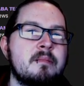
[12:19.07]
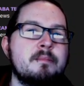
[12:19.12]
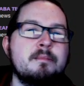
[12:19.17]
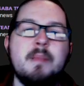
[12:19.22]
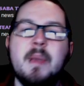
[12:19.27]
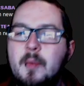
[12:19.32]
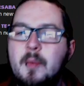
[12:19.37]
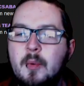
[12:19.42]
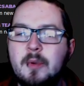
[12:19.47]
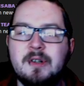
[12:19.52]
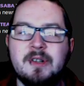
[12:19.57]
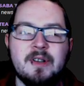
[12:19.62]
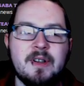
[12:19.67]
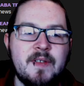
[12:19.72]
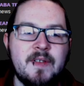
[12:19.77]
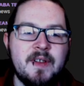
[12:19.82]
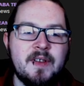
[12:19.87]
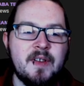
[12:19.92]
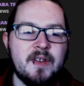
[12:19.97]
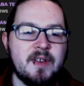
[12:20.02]
Maybe we just
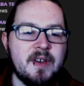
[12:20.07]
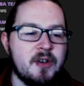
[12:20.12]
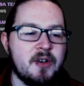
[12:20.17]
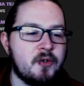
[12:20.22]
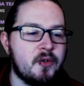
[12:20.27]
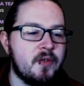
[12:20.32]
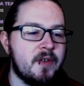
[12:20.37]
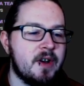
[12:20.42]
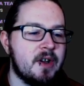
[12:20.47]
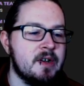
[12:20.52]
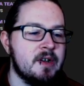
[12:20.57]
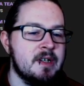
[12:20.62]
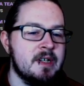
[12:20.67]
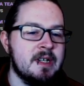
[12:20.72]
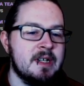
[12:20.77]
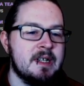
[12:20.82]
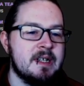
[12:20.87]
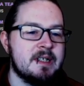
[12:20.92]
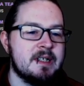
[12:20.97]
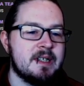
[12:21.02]
leave this as an intro video
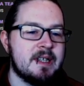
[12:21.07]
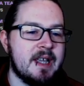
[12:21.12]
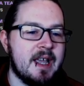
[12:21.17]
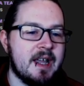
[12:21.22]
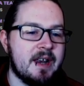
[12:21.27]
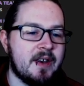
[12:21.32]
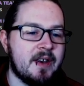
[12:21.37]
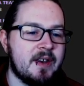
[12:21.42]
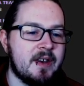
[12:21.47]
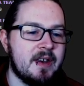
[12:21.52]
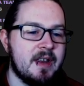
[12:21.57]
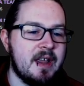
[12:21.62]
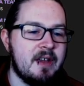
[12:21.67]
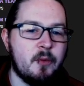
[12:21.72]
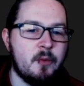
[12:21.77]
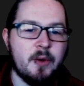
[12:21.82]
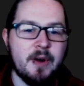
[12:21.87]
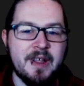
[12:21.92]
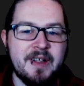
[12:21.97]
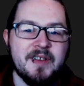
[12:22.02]
to get
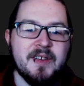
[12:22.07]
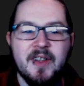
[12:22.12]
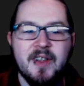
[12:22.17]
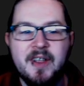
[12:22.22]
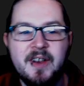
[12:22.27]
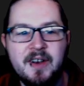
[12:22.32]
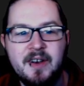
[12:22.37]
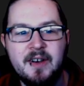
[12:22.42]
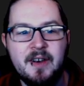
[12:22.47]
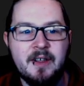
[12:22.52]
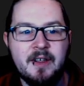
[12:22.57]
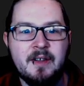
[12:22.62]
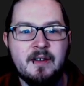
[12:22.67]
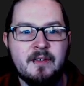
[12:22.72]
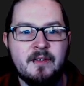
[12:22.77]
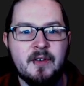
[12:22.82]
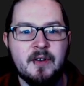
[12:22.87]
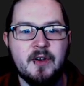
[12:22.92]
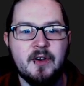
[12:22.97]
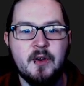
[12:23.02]
everyone excited
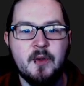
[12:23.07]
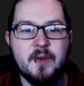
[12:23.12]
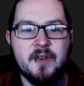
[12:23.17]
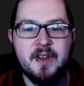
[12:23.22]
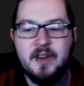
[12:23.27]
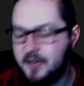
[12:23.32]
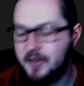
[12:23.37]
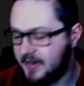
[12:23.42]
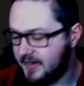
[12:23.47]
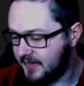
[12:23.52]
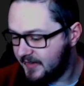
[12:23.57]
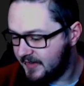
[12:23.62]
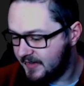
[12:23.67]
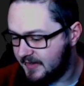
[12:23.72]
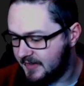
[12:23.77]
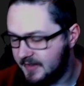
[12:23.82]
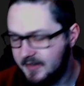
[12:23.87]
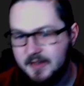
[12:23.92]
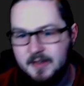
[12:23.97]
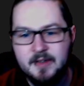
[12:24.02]
for the new series.
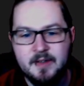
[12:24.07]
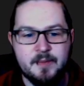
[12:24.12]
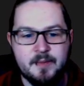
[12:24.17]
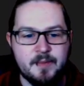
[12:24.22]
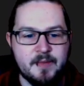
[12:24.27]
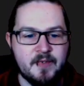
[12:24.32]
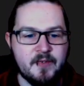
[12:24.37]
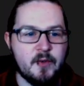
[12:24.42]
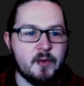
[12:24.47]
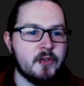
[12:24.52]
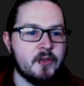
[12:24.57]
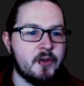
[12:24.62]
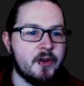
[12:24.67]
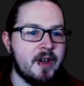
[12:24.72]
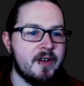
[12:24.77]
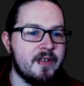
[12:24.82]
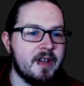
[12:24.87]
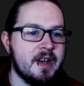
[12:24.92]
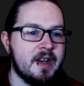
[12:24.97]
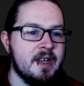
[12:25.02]
The phone's gone
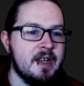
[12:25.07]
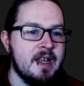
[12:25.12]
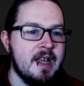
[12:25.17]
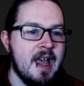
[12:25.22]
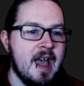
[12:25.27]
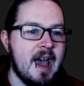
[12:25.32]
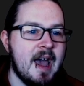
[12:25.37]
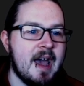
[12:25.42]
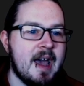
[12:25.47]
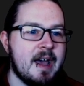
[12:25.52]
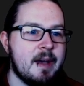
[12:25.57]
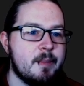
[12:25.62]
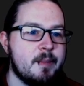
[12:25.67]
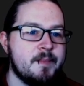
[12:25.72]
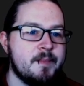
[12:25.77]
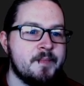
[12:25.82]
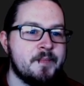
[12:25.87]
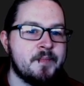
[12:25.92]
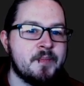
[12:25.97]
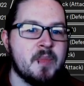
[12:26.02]
off again. But
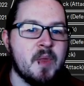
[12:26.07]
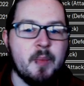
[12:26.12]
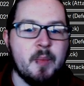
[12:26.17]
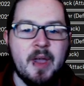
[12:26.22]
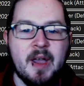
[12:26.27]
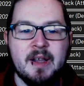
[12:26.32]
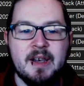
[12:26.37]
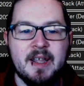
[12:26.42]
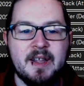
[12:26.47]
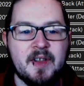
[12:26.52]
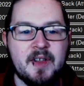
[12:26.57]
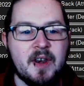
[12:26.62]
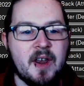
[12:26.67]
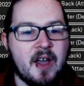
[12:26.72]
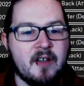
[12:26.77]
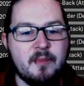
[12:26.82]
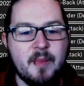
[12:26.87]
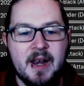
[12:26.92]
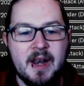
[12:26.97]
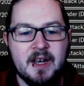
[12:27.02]
yeah, like I said,
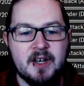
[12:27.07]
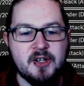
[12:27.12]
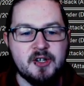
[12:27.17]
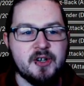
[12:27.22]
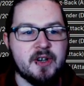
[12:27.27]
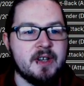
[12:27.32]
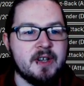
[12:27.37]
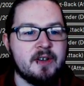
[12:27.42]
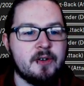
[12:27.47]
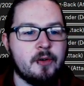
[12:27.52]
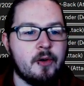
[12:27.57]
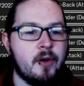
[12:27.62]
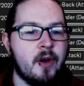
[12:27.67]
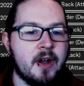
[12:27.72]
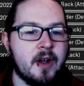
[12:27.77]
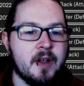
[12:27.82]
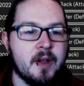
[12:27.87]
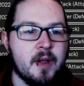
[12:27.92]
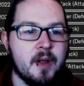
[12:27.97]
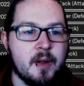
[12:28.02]
I've managed
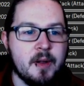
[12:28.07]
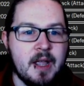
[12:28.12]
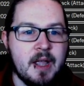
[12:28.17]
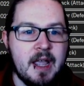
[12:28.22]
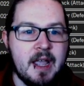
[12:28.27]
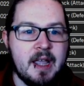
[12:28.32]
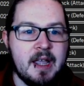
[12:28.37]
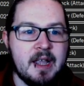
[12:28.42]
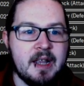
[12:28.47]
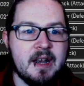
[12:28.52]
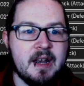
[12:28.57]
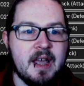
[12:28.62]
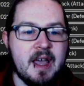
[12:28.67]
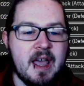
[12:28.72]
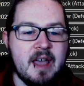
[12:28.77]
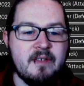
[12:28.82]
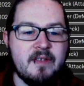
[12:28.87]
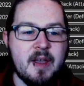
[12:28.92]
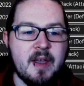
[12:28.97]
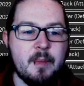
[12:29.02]
Dorog in
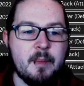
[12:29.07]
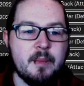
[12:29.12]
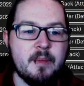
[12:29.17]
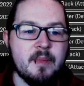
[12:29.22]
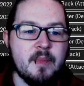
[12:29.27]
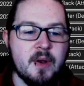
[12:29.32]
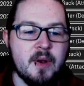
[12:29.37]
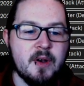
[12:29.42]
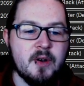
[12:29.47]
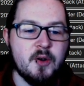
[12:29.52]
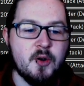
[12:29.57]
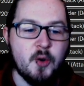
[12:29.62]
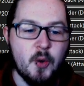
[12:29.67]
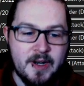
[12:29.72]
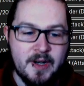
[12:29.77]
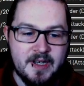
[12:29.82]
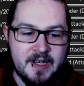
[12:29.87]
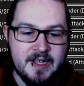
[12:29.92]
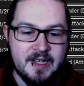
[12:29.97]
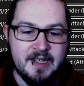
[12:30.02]

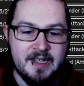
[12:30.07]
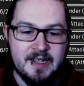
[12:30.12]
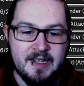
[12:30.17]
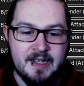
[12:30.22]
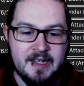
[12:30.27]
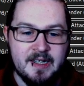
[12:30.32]
FM20.